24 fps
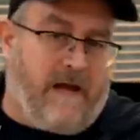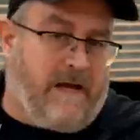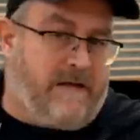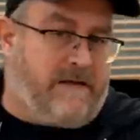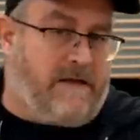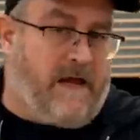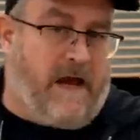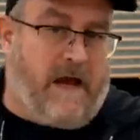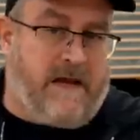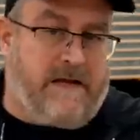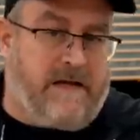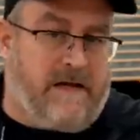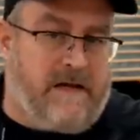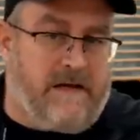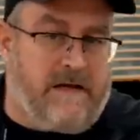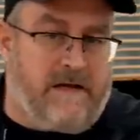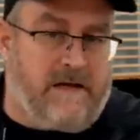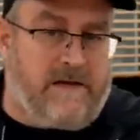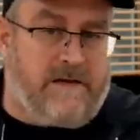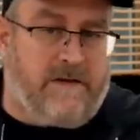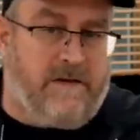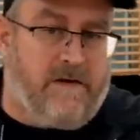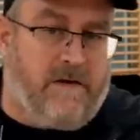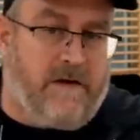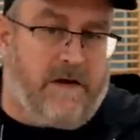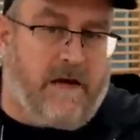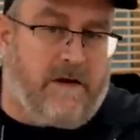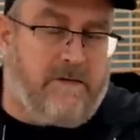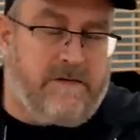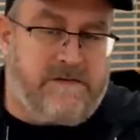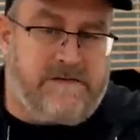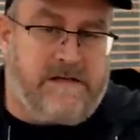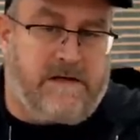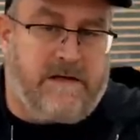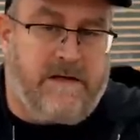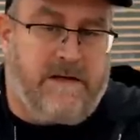had the idea to do it. I
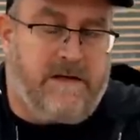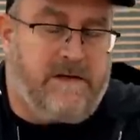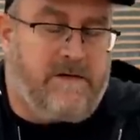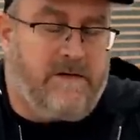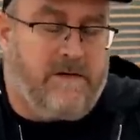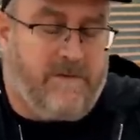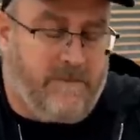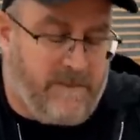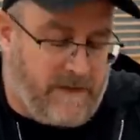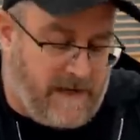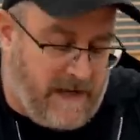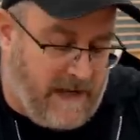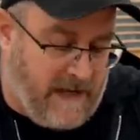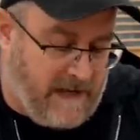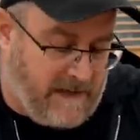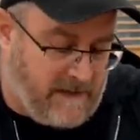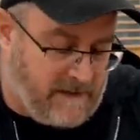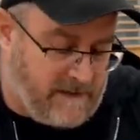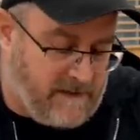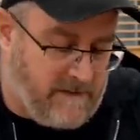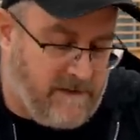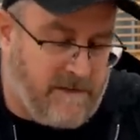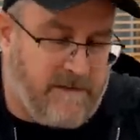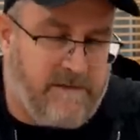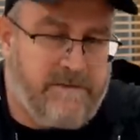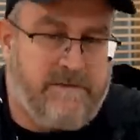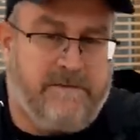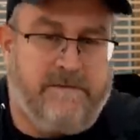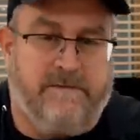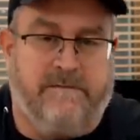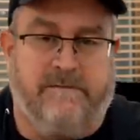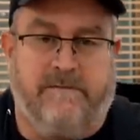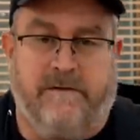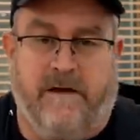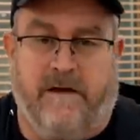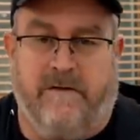wasn't going to do it mechanical.
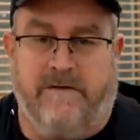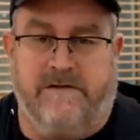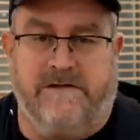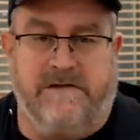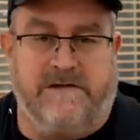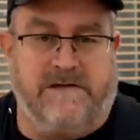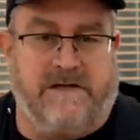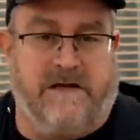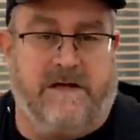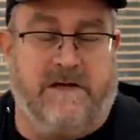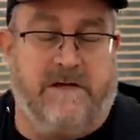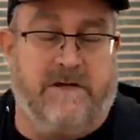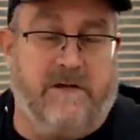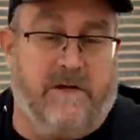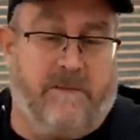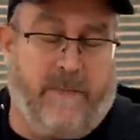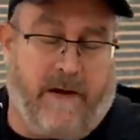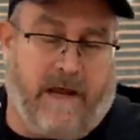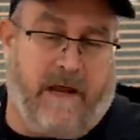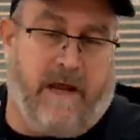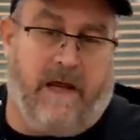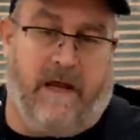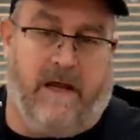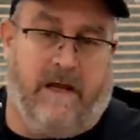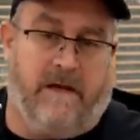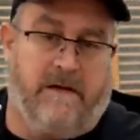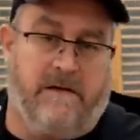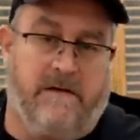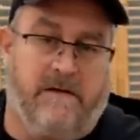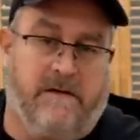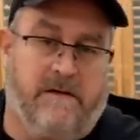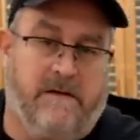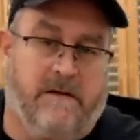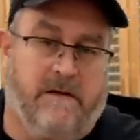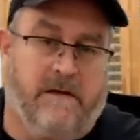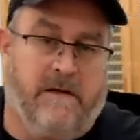I was just going to do it by hand.
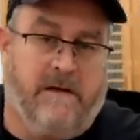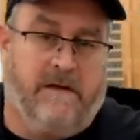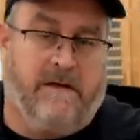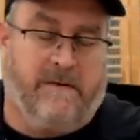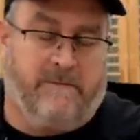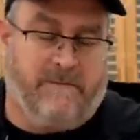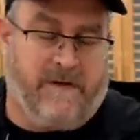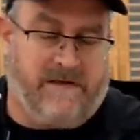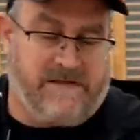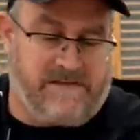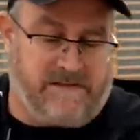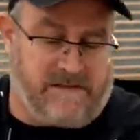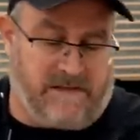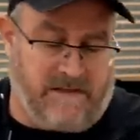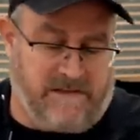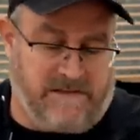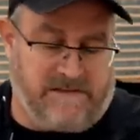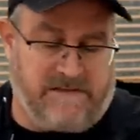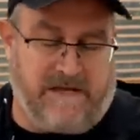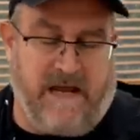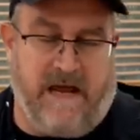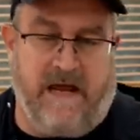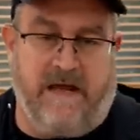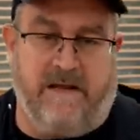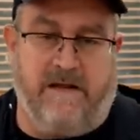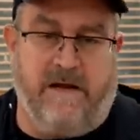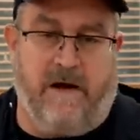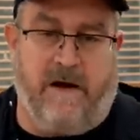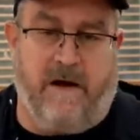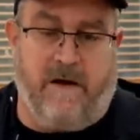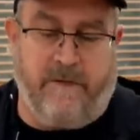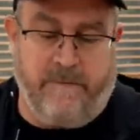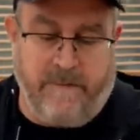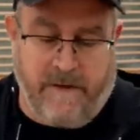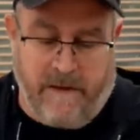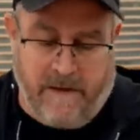Basically stand
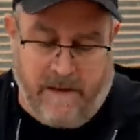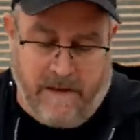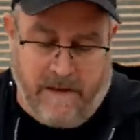there,